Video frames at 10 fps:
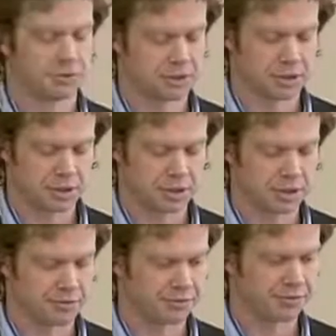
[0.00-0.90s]
course,
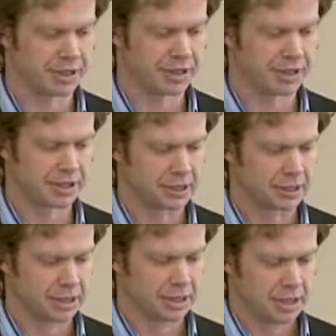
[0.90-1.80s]
all of the findings.
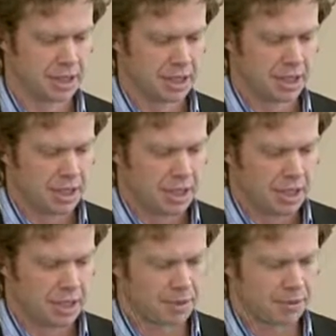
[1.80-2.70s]

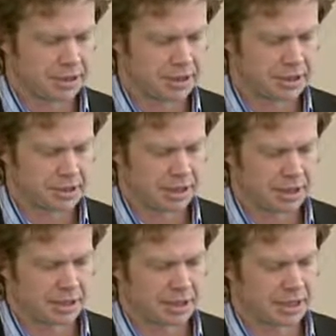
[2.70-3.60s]
Um, this is
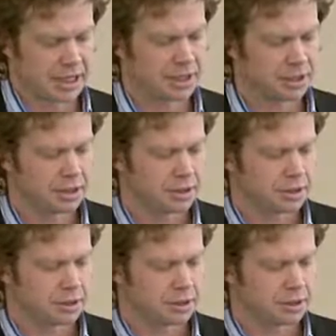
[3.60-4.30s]
uh, the second year,